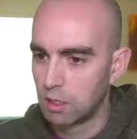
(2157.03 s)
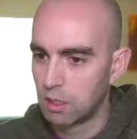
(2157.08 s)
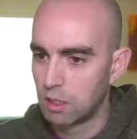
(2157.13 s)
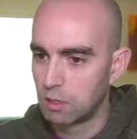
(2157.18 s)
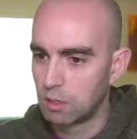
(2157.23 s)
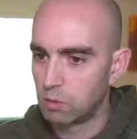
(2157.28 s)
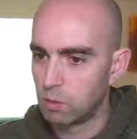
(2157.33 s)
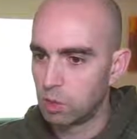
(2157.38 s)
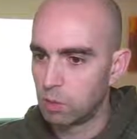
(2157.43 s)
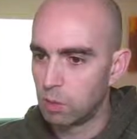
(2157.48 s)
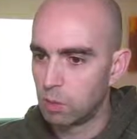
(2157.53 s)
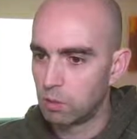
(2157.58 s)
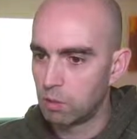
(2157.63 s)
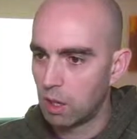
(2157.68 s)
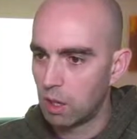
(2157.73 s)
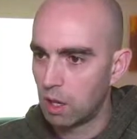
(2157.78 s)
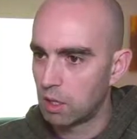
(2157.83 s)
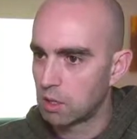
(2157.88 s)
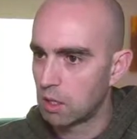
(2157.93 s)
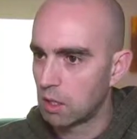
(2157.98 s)
Ruby
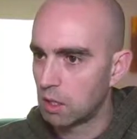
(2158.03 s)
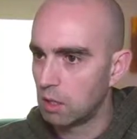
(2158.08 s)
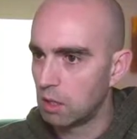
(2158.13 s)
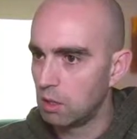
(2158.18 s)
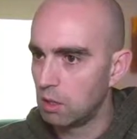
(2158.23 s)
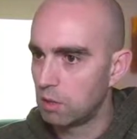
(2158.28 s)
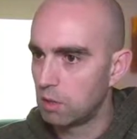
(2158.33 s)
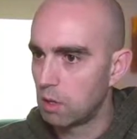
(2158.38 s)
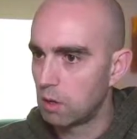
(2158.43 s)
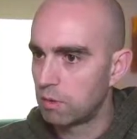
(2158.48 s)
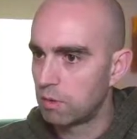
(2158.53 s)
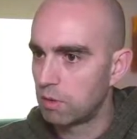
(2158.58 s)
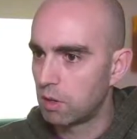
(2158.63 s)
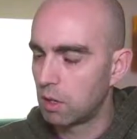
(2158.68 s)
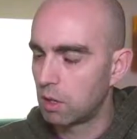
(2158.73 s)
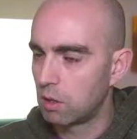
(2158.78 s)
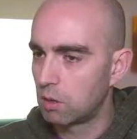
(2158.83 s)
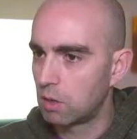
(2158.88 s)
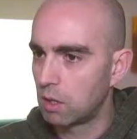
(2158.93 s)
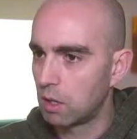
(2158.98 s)
Red got a
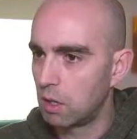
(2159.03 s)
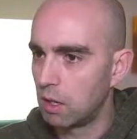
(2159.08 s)
UFO, a